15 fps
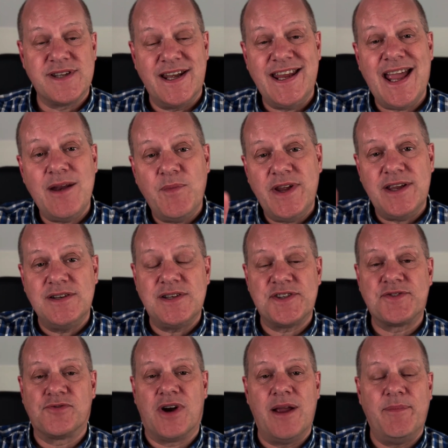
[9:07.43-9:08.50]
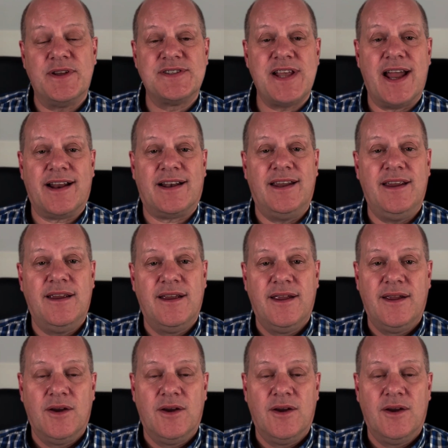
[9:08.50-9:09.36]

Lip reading: And again, we can describe exactly